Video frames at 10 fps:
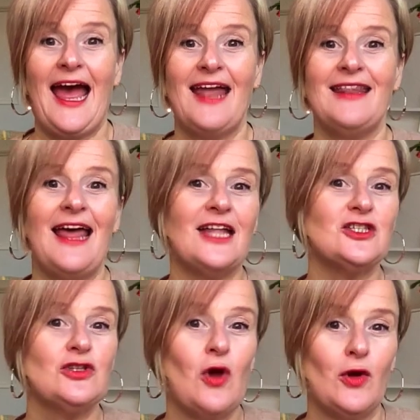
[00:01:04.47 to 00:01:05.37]
And
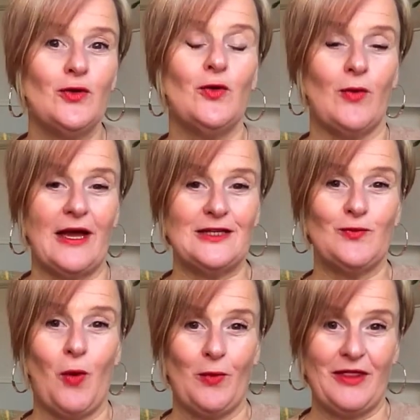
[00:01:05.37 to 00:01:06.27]
that's not always
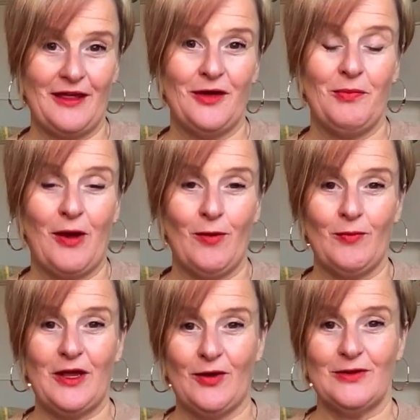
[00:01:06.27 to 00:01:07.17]
what we think about when
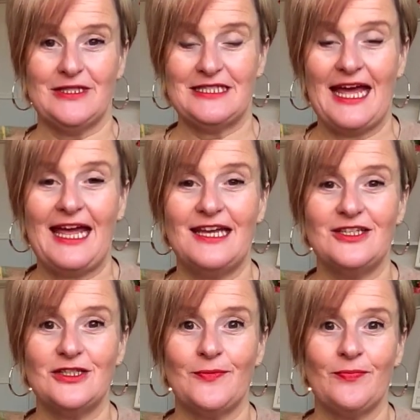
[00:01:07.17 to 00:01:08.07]
we go on
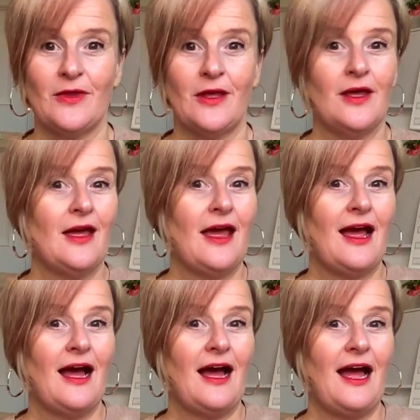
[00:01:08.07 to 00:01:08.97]
stage.
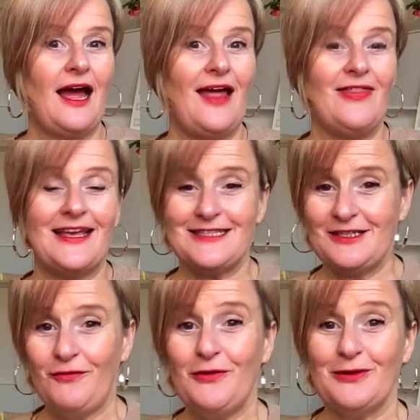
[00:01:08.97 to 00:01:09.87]
And there's a
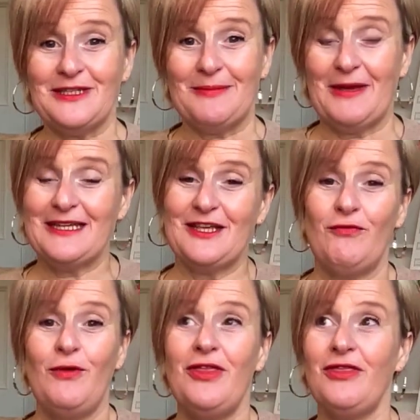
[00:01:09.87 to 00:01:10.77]
difficulty, because
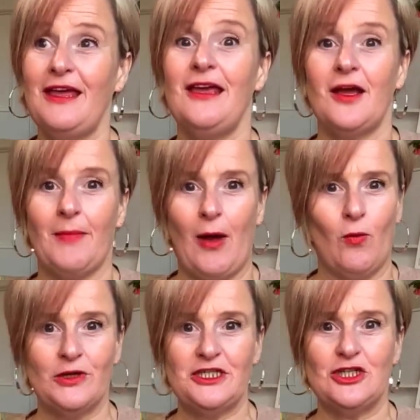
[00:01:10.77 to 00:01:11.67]
if we're thinking about
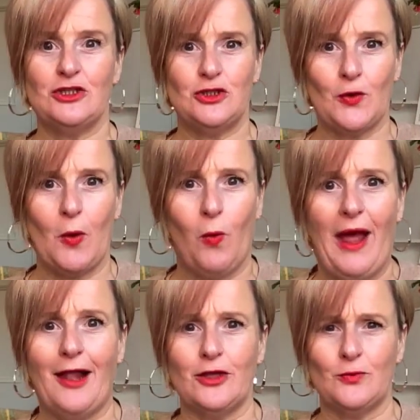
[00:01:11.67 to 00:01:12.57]
wanting to do it
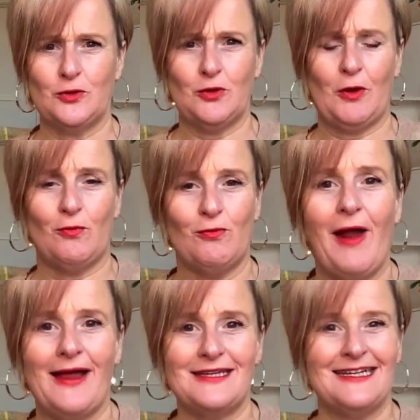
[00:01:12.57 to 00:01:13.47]
well, do it
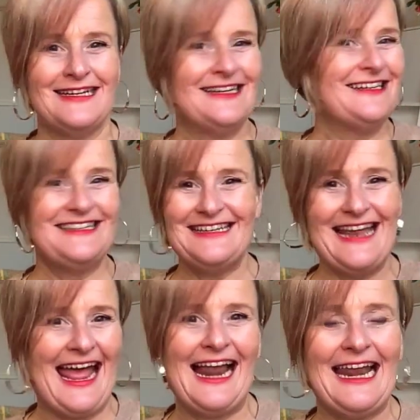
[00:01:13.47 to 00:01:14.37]
right,
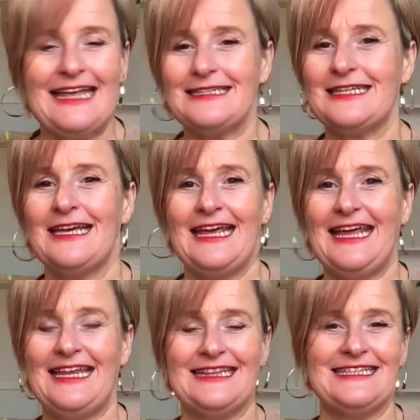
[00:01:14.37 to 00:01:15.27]
nail it
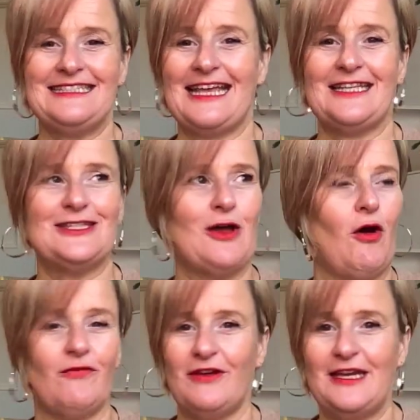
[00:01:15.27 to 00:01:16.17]
in the sense
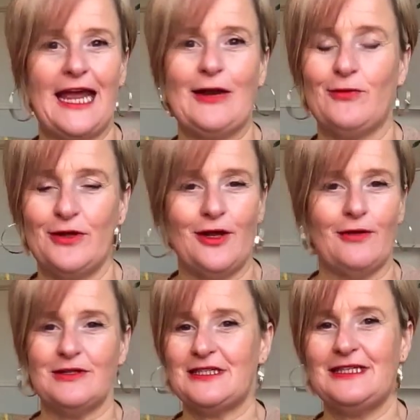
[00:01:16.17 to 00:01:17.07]
of get all the
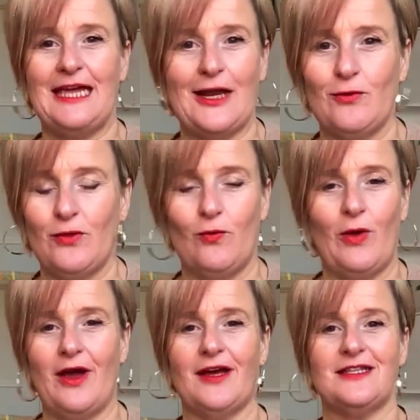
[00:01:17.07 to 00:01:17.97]
notes, get all the
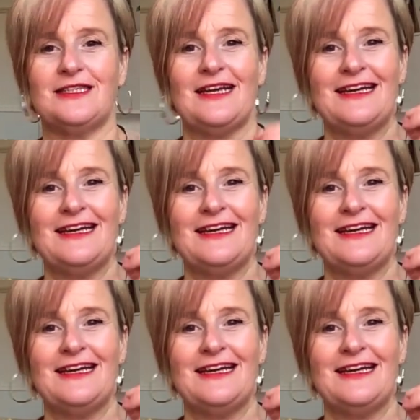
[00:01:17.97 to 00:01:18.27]
words,